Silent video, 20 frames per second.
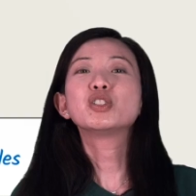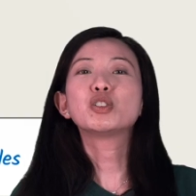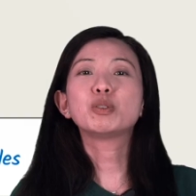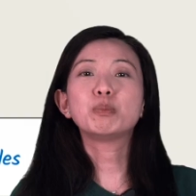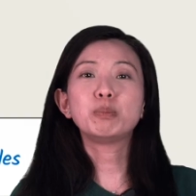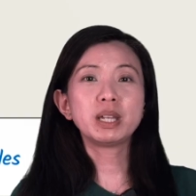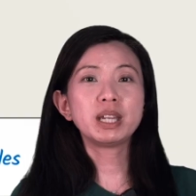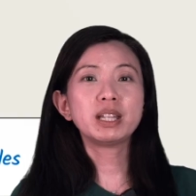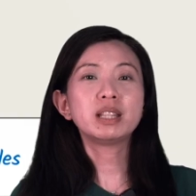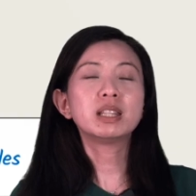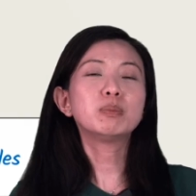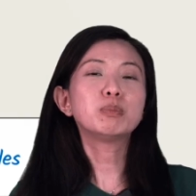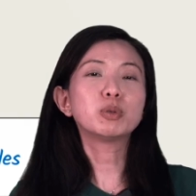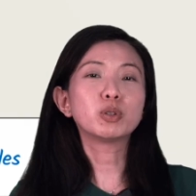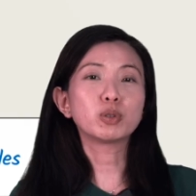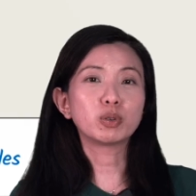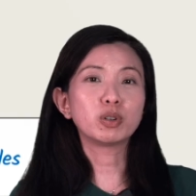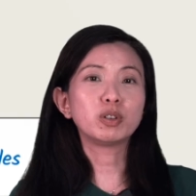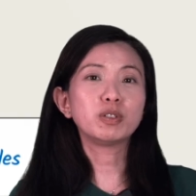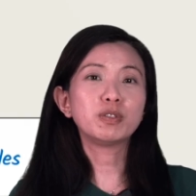should be in the
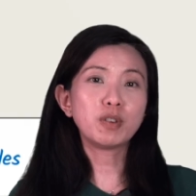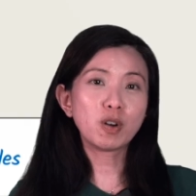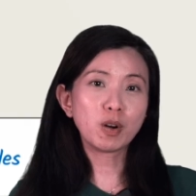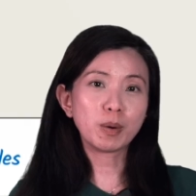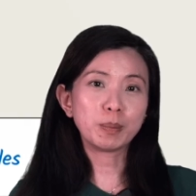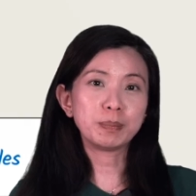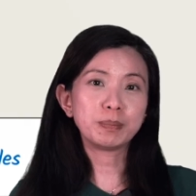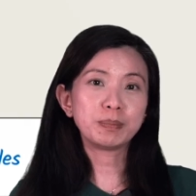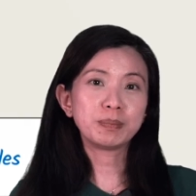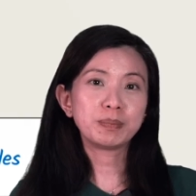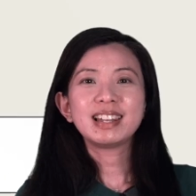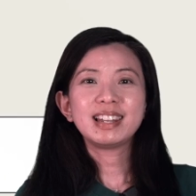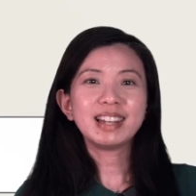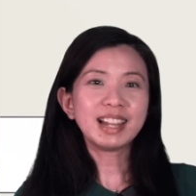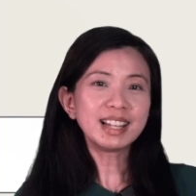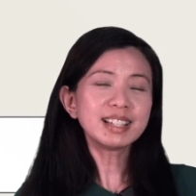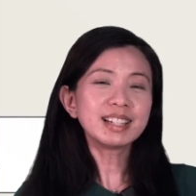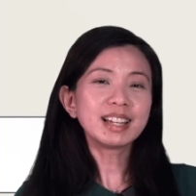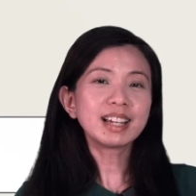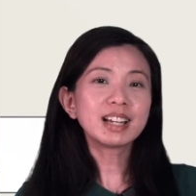plural form.
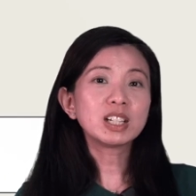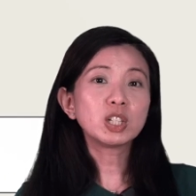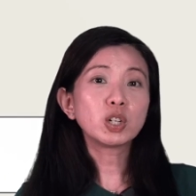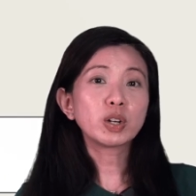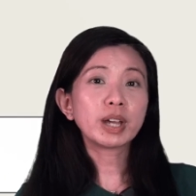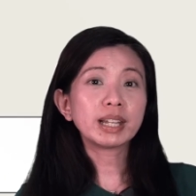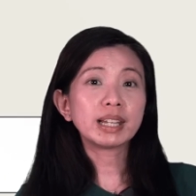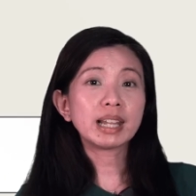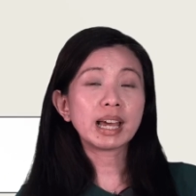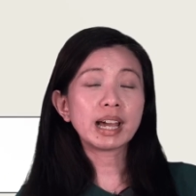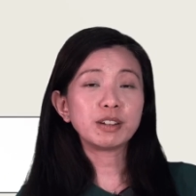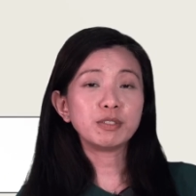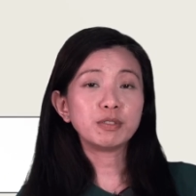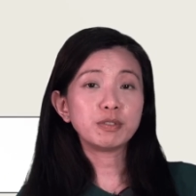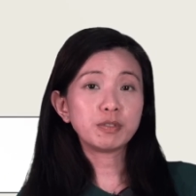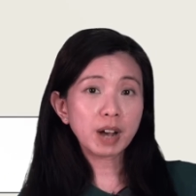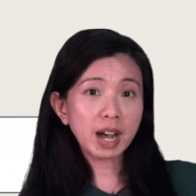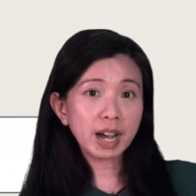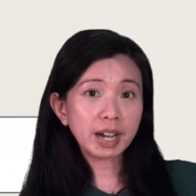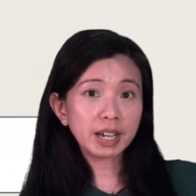Let's take a look at line
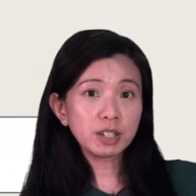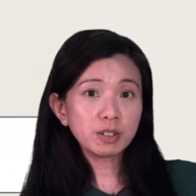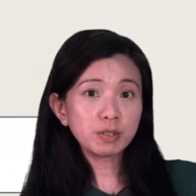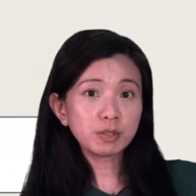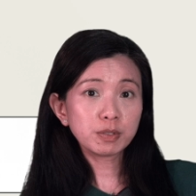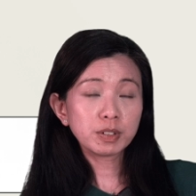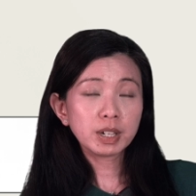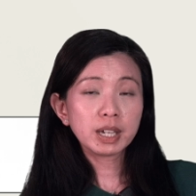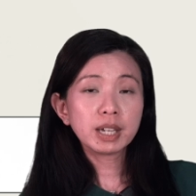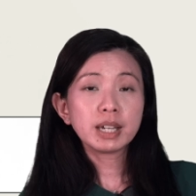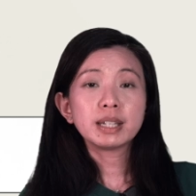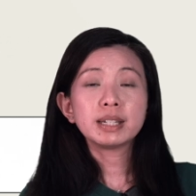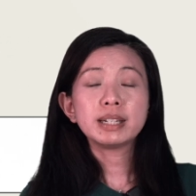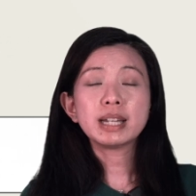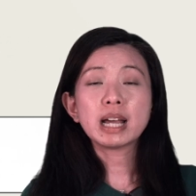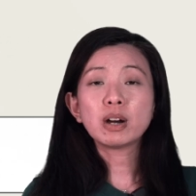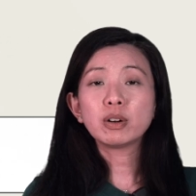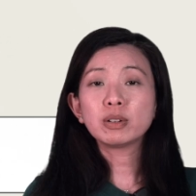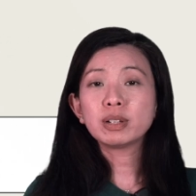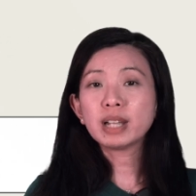5.
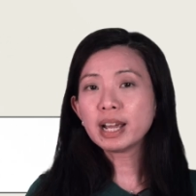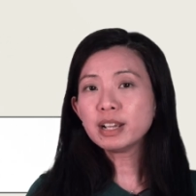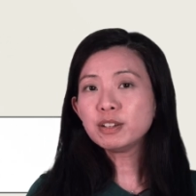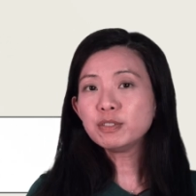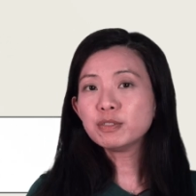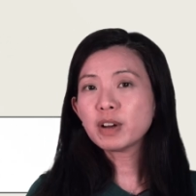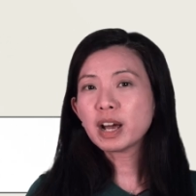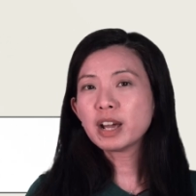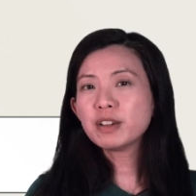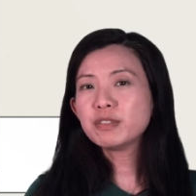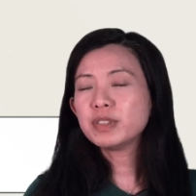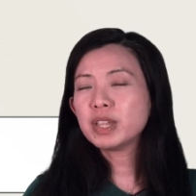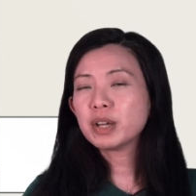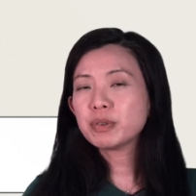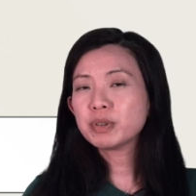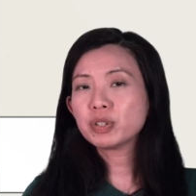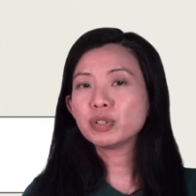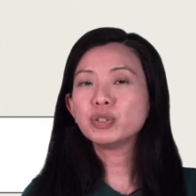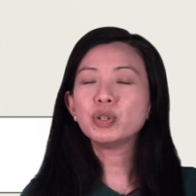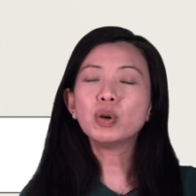Now, line 5,
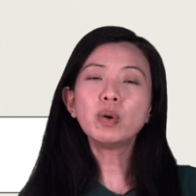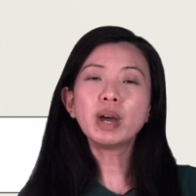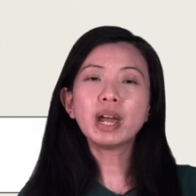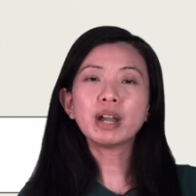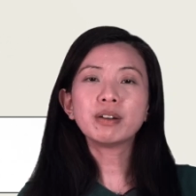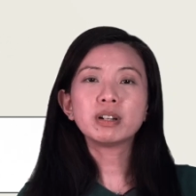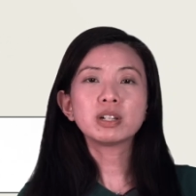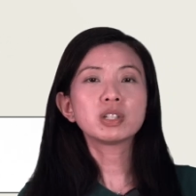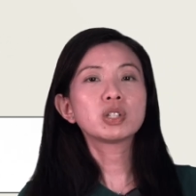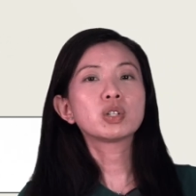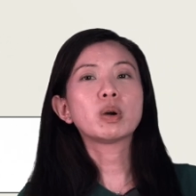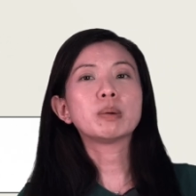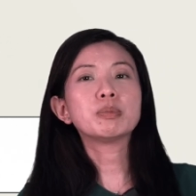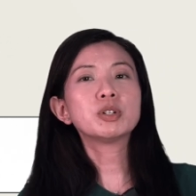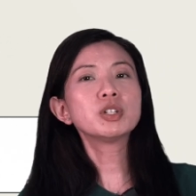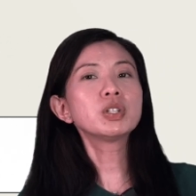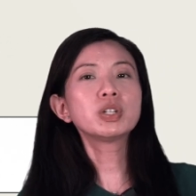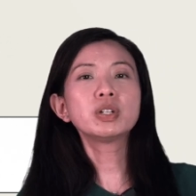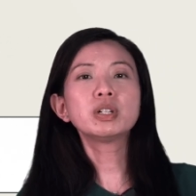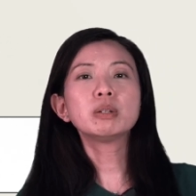there is no error, so I'm
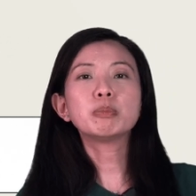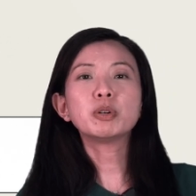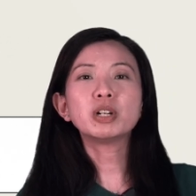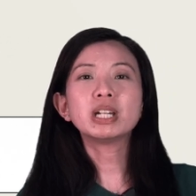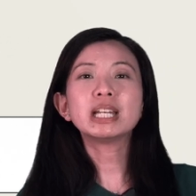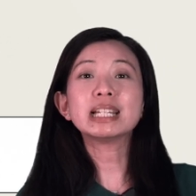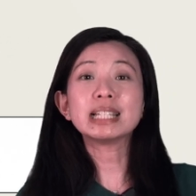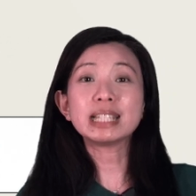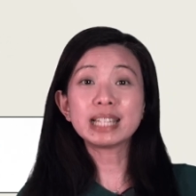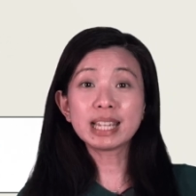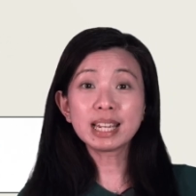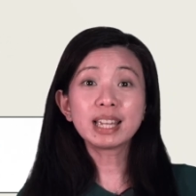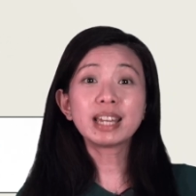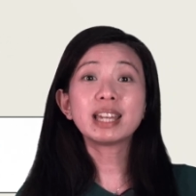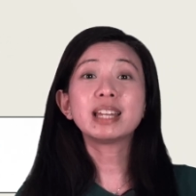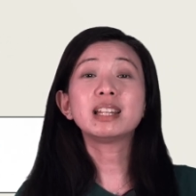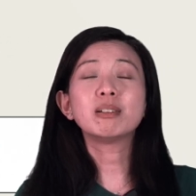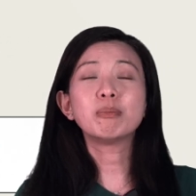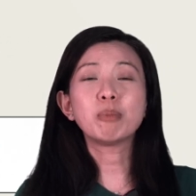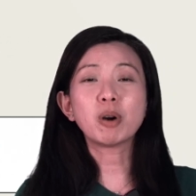just going to put a tick
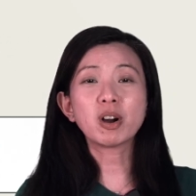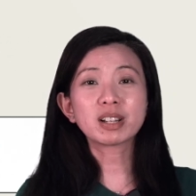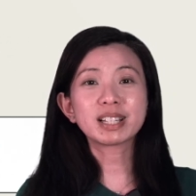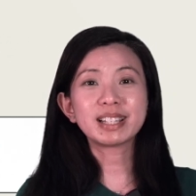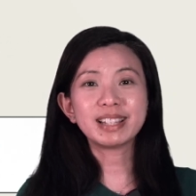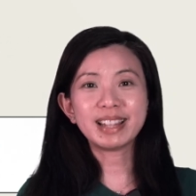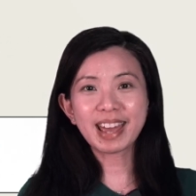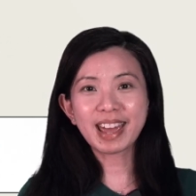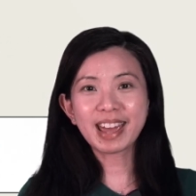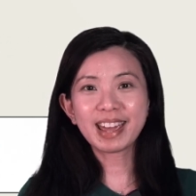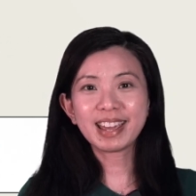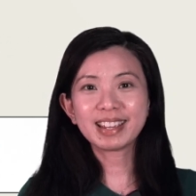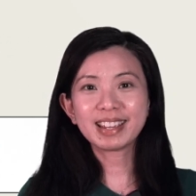in the box there.